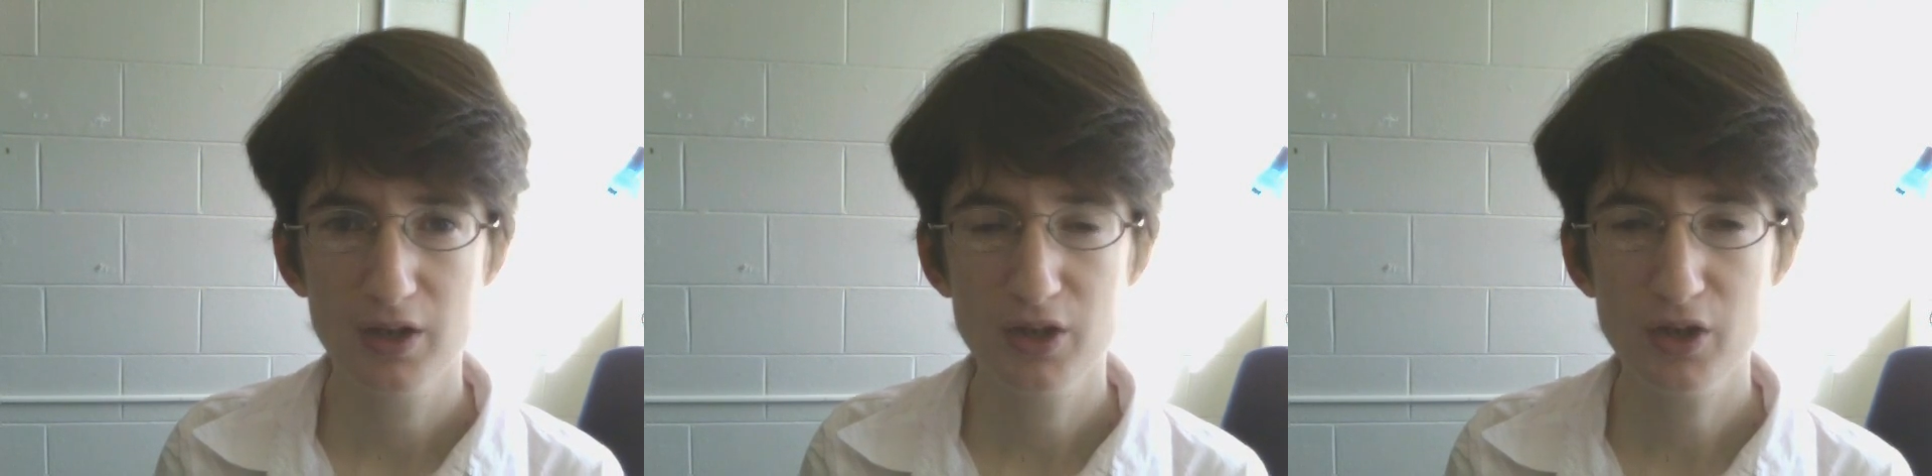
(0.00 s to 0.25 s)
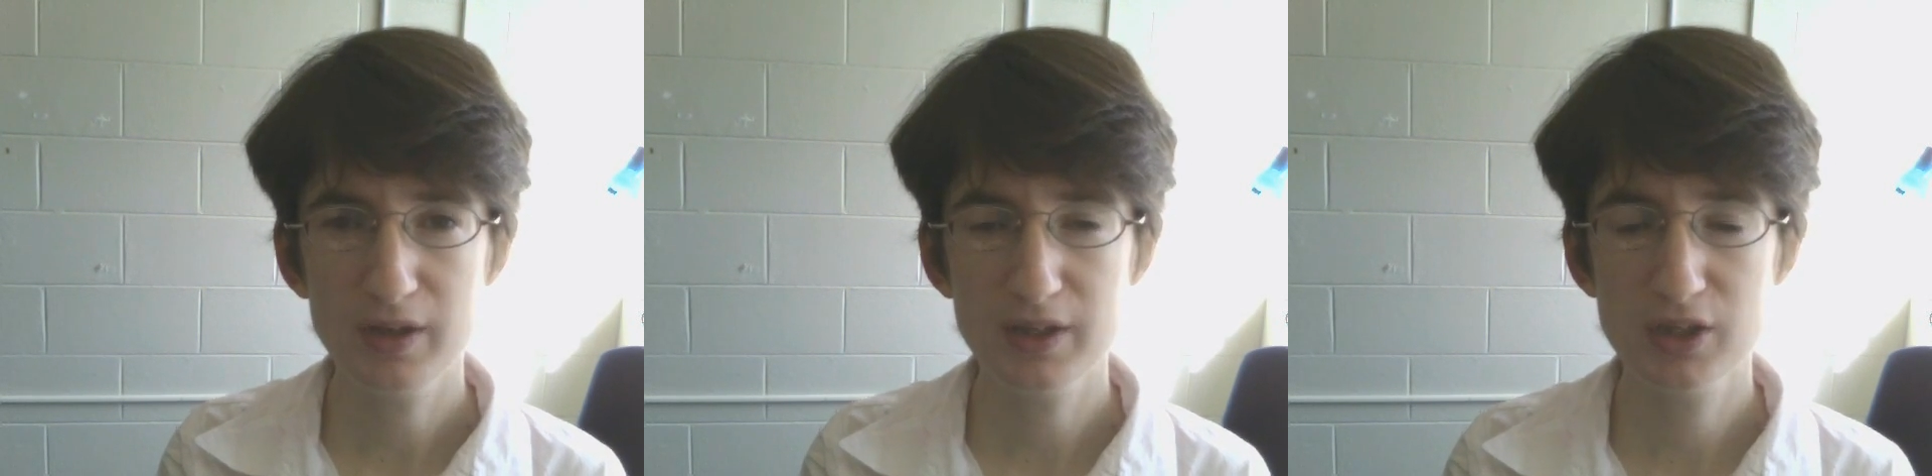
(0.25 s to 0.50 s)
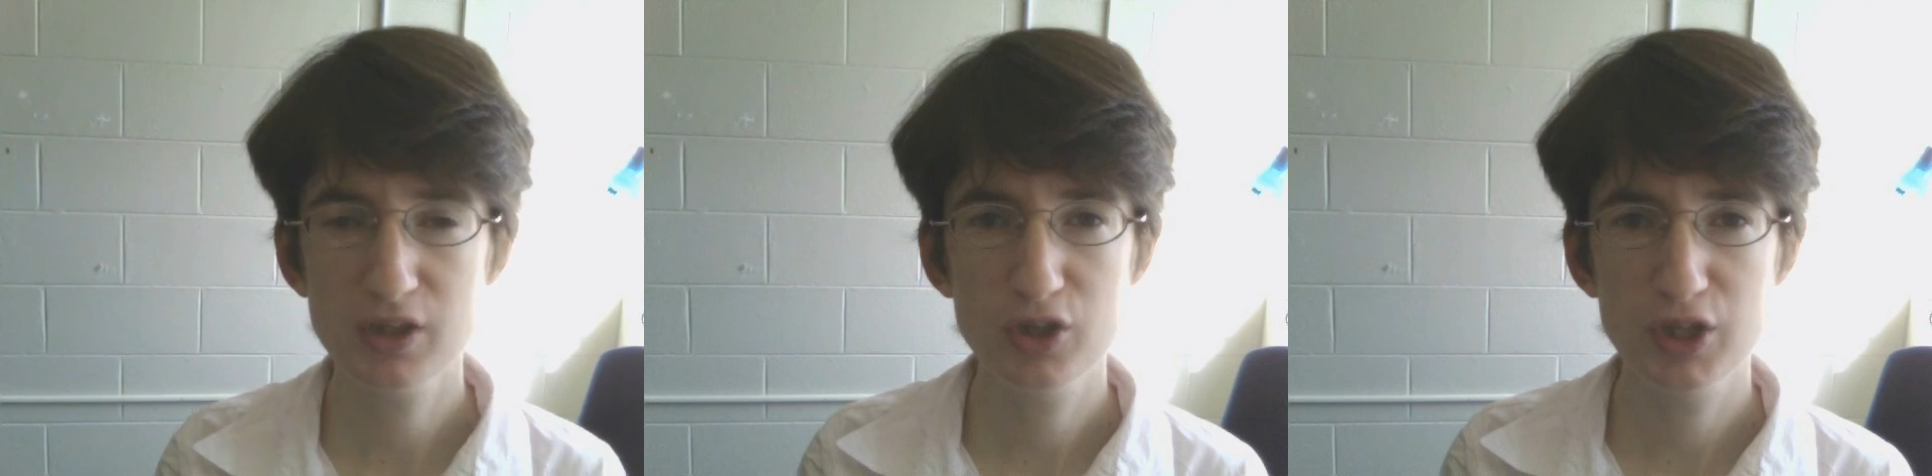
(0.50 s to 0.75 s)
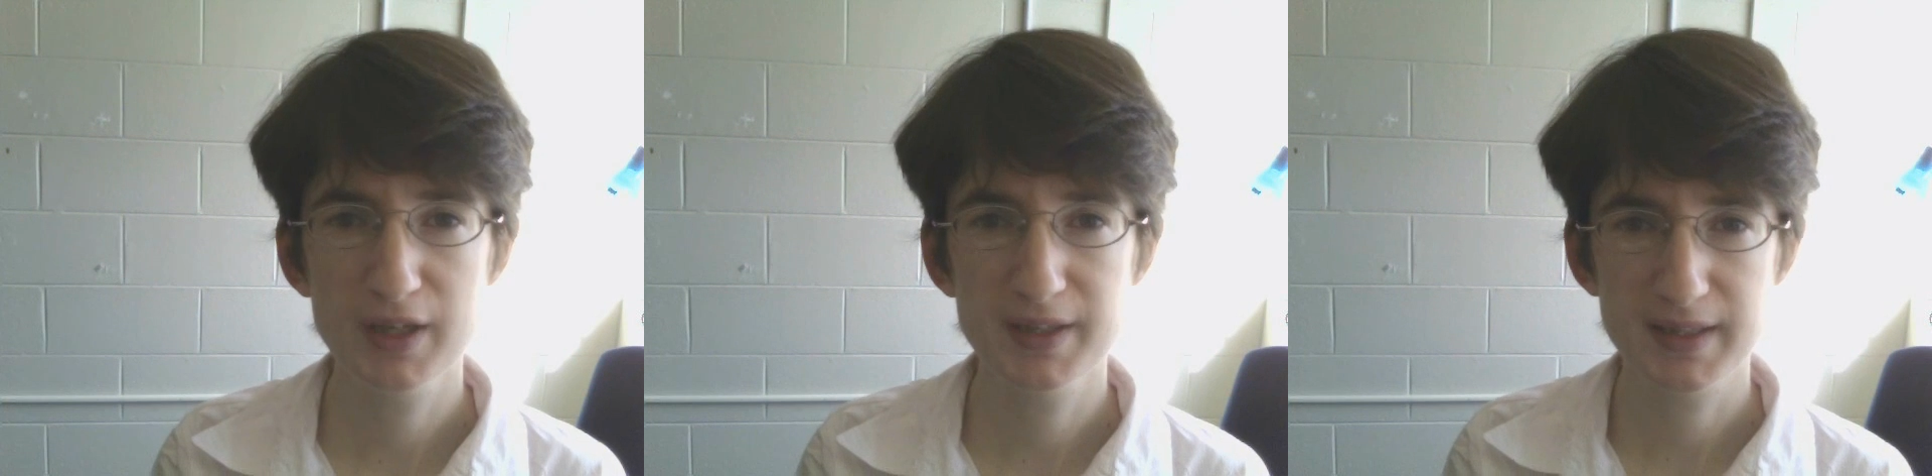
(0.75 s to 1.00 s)
Notice
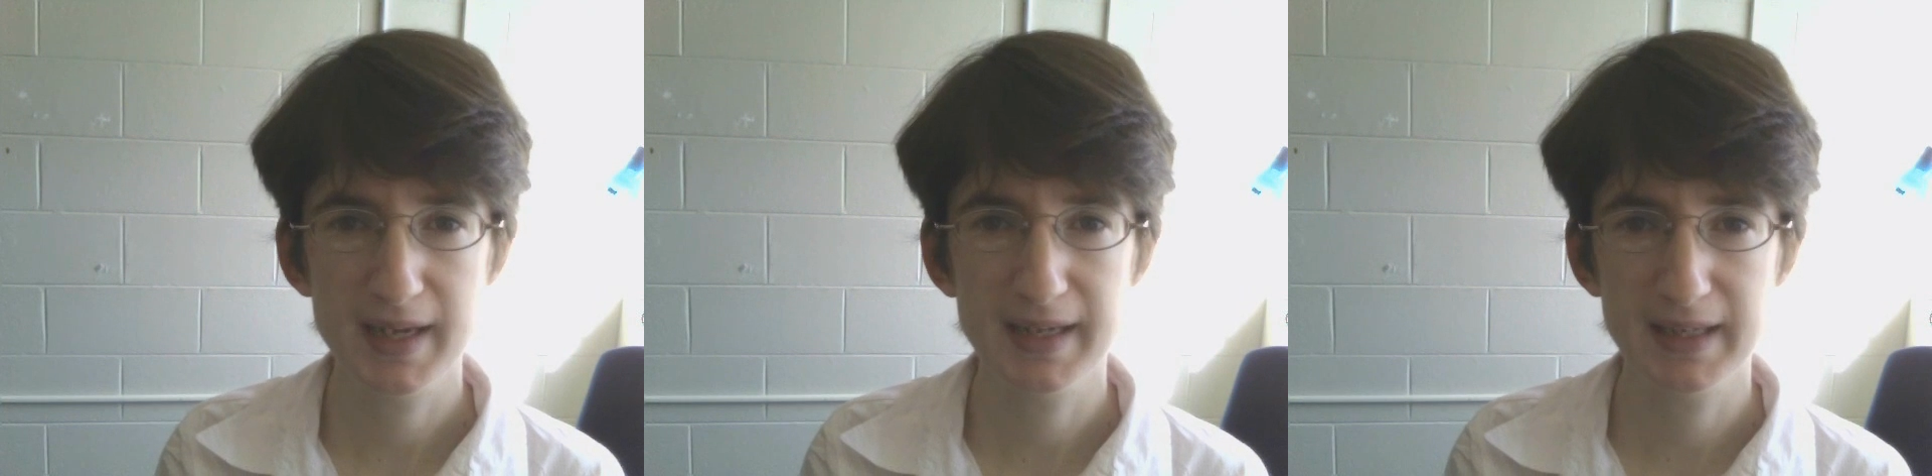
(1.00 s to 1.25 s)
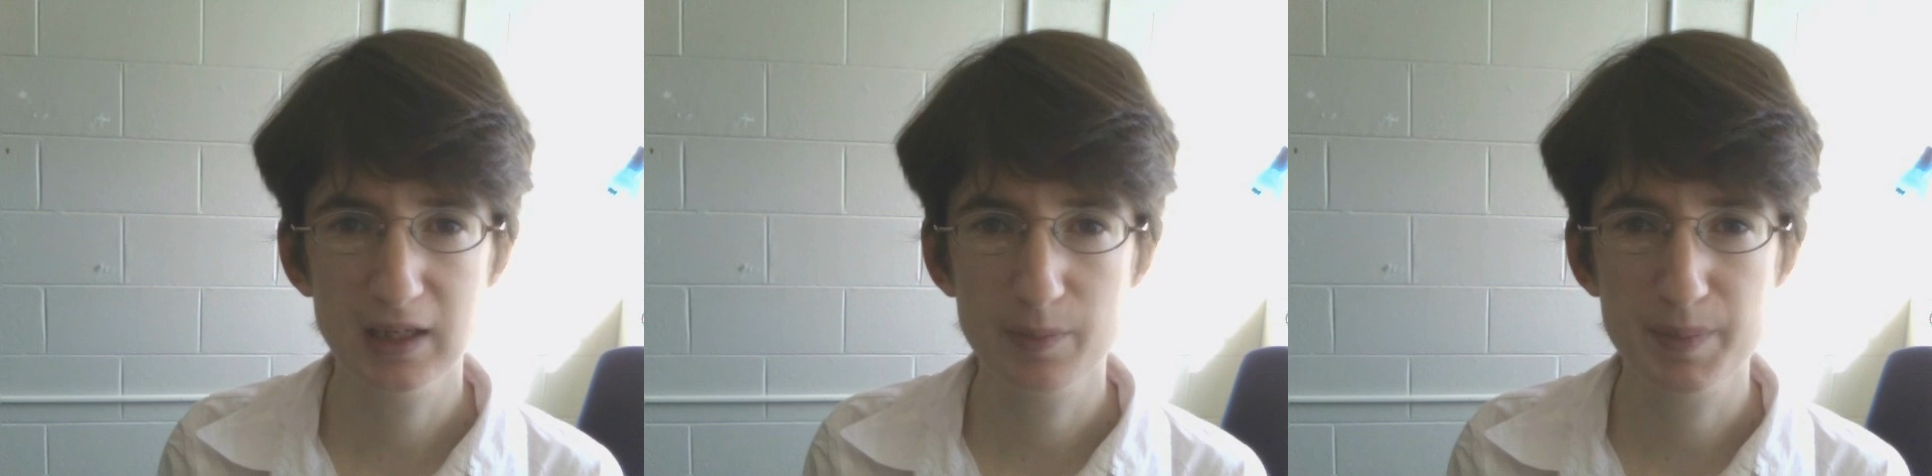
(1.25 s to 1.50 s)
that she is taking a